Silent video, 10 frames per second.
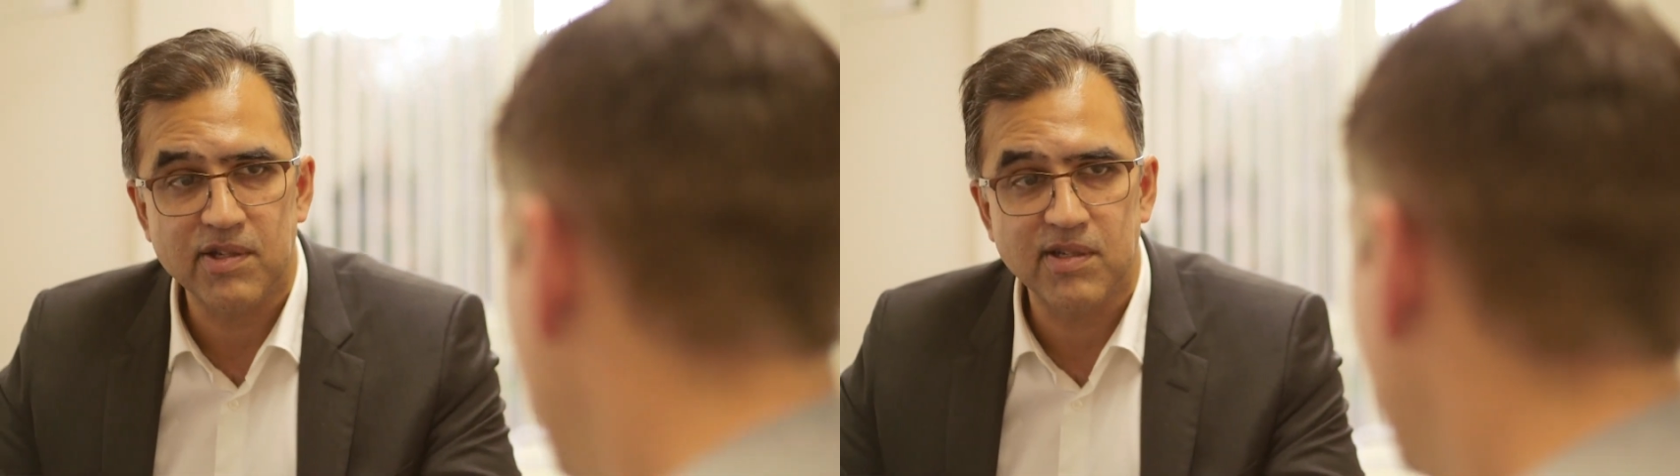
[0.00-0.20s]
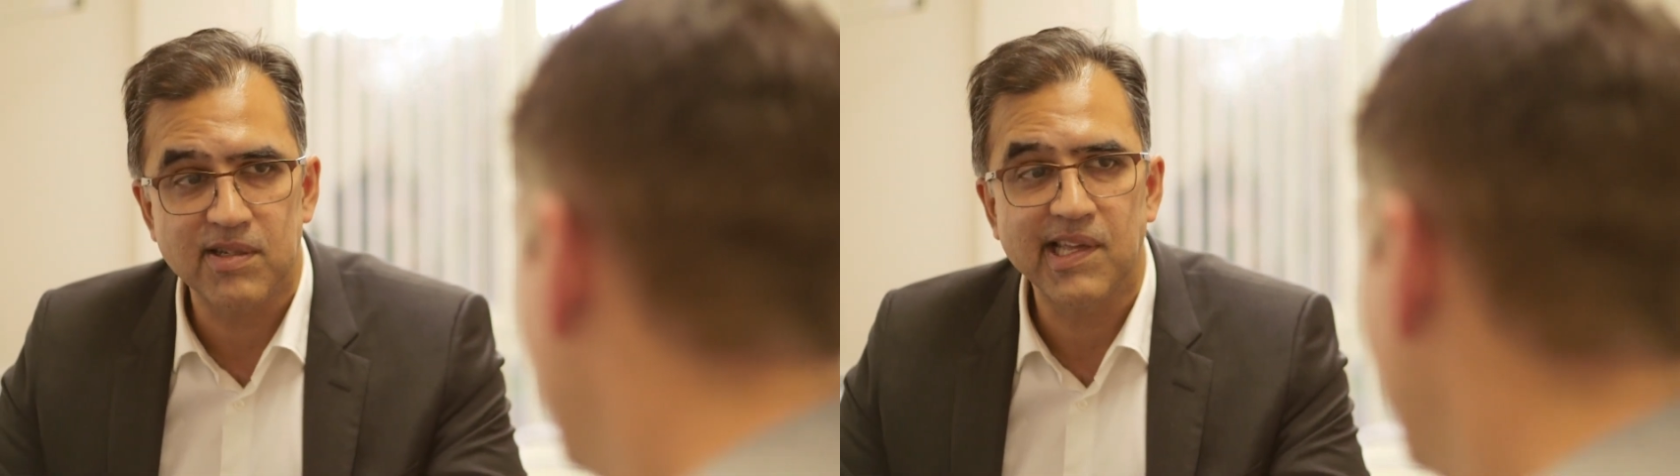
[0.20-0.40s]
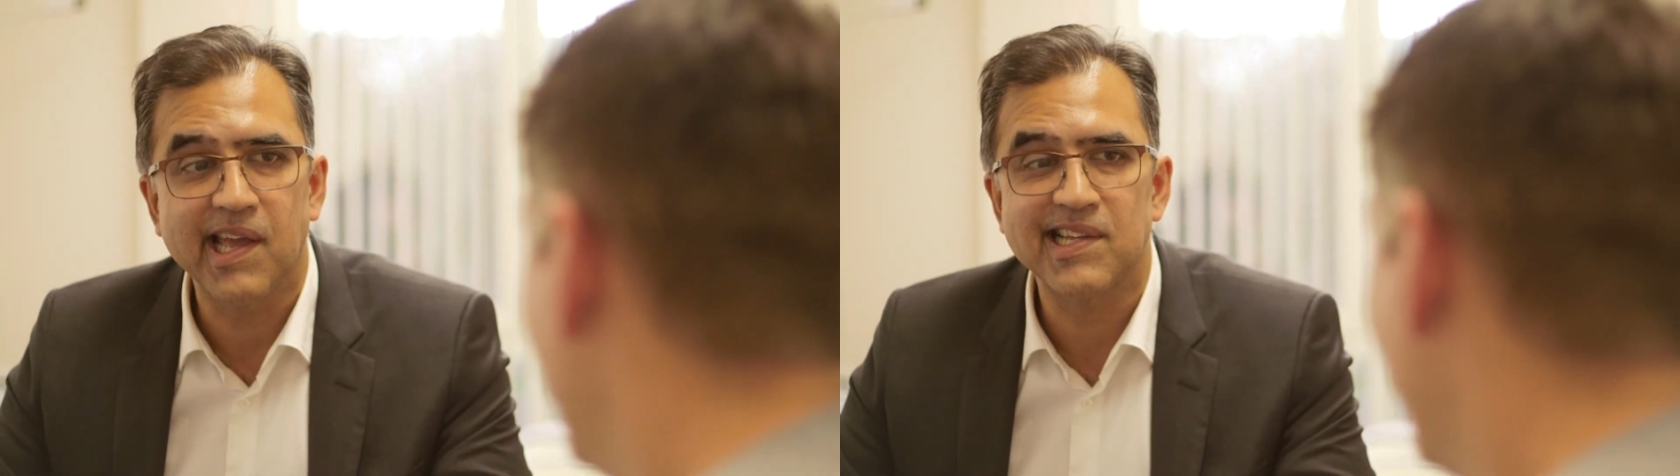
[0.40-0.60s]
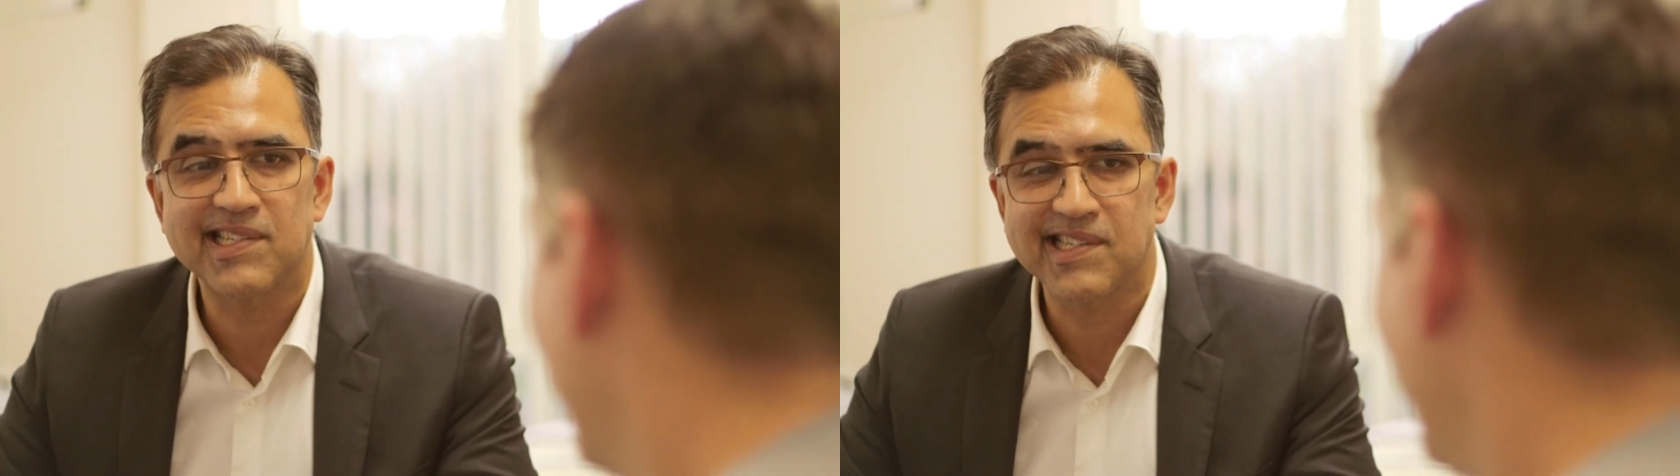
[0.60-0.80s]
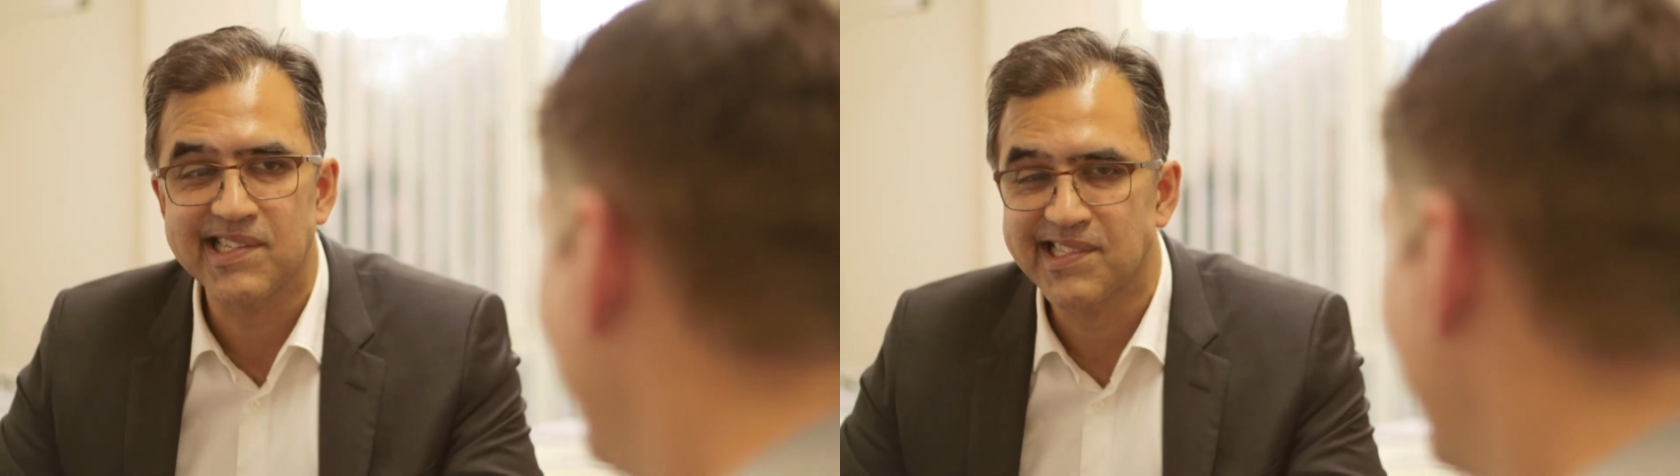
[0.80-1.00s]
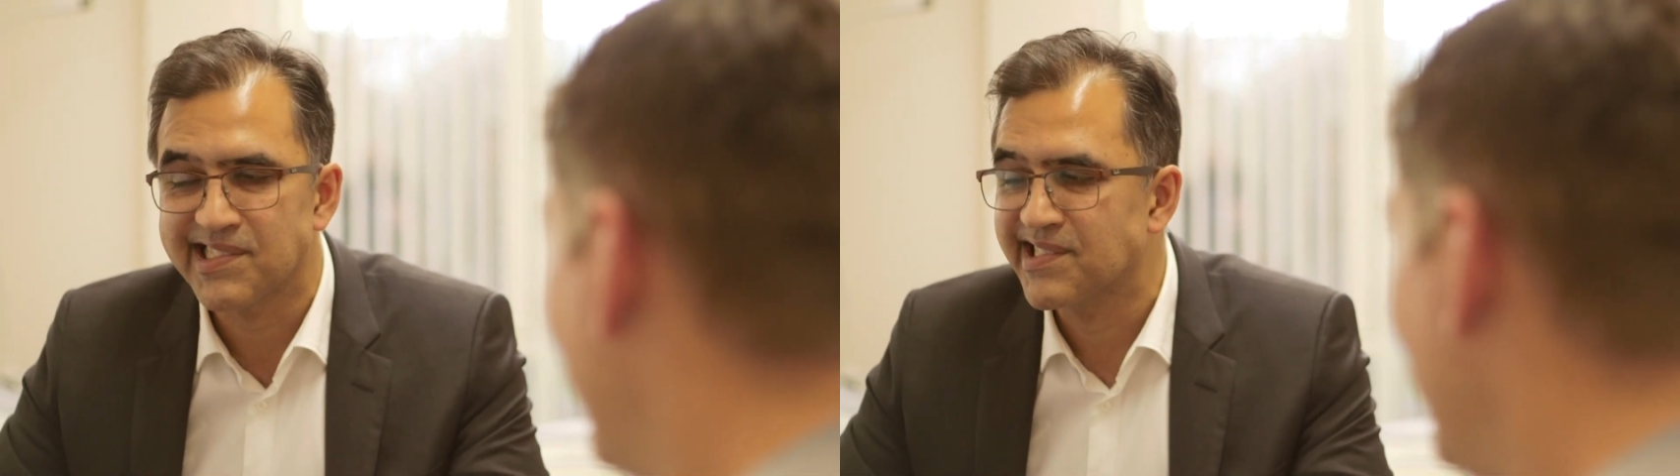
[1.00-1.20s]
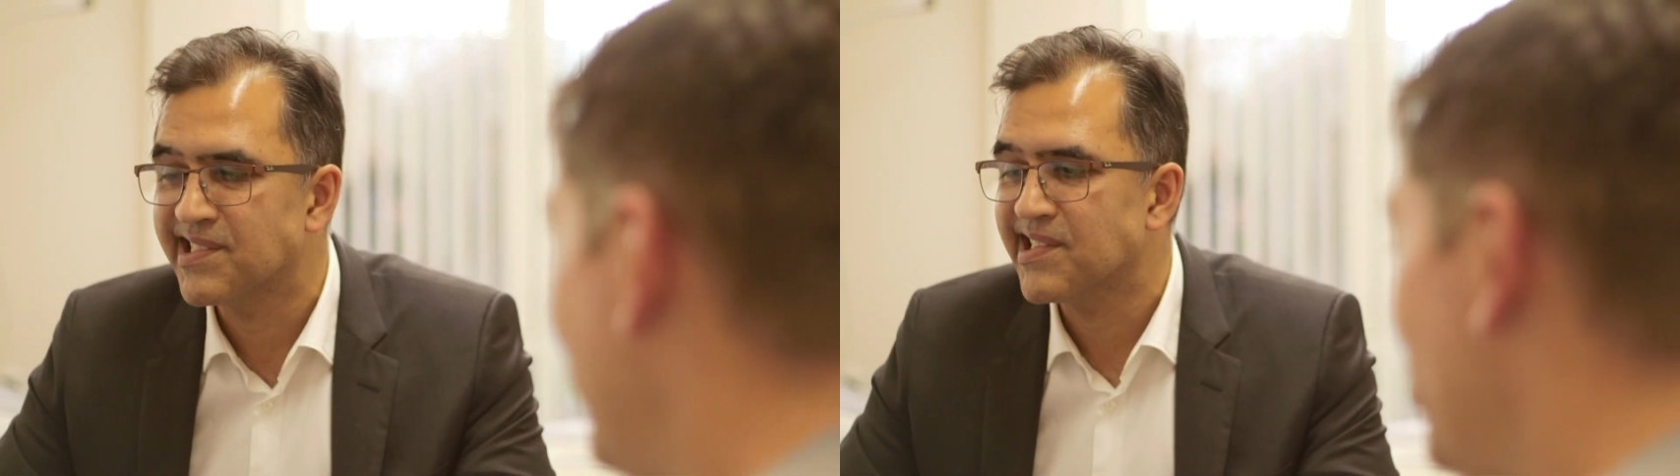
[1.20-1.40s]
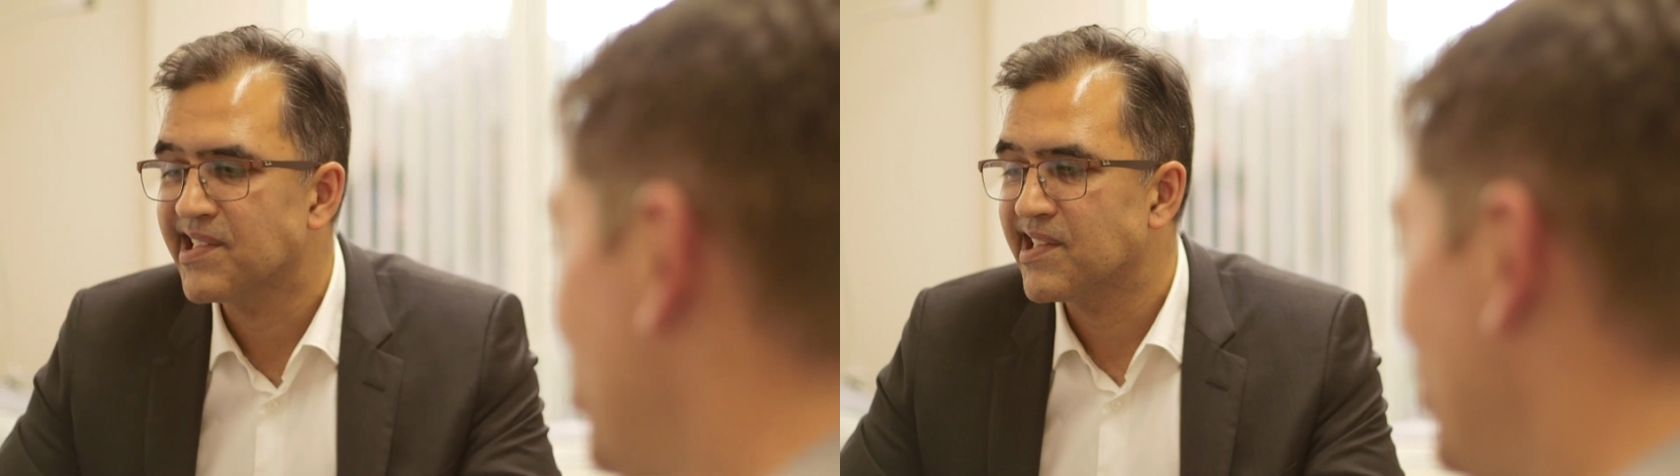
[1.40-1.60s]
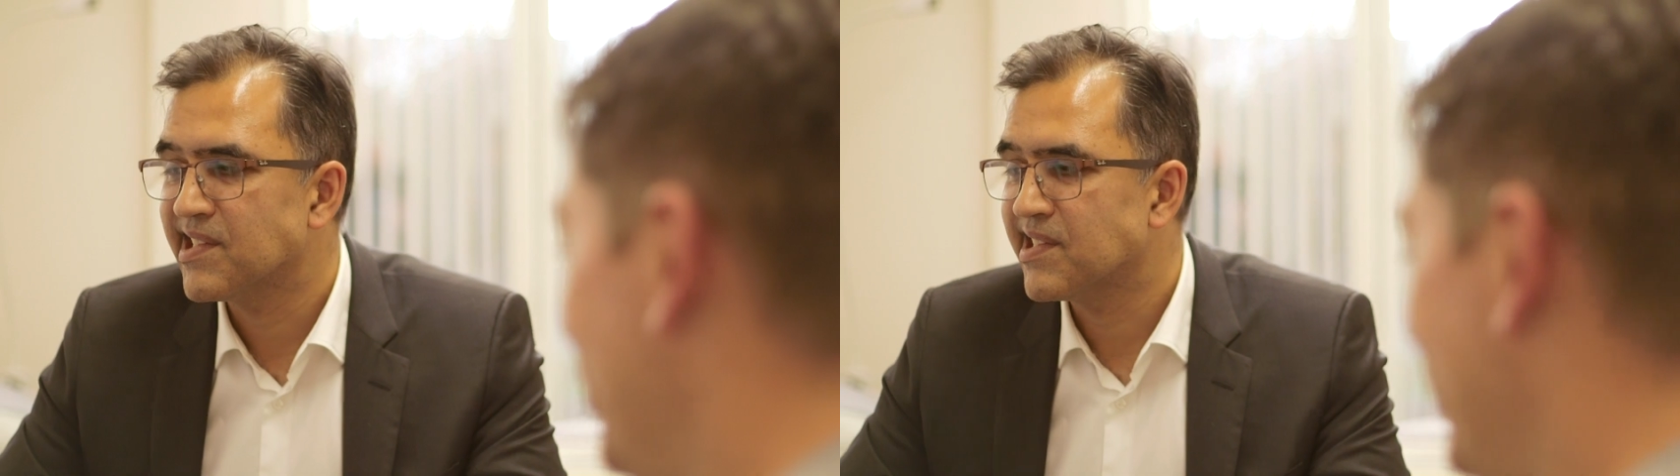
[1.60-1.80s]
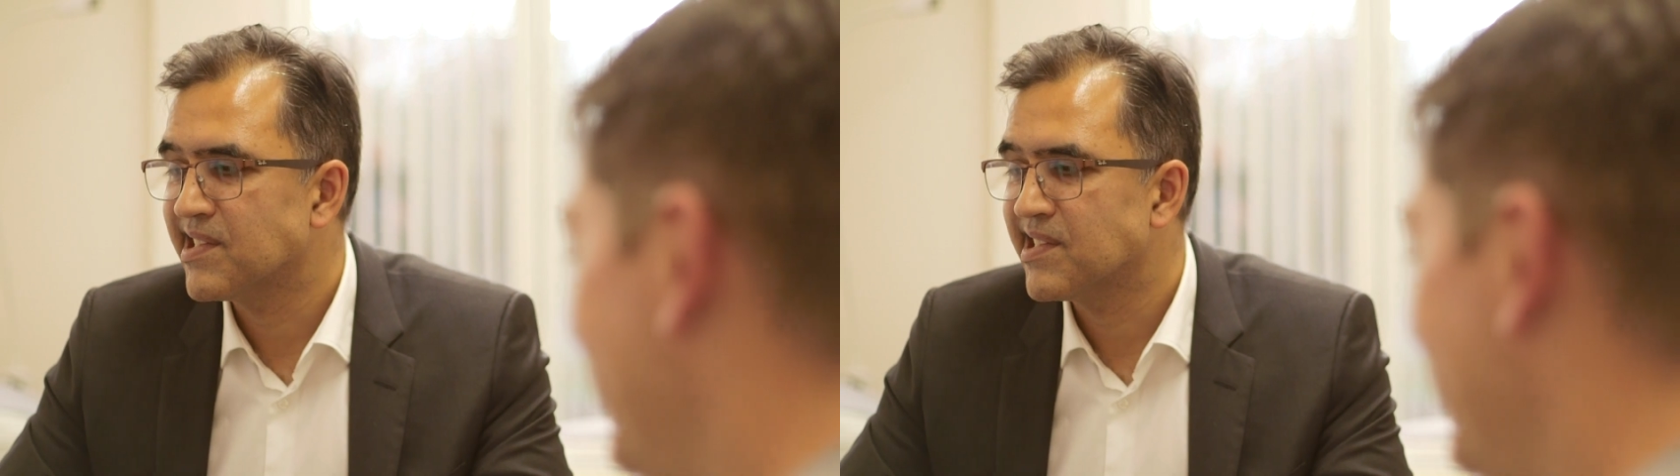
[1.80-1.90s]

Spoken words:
make it better. And he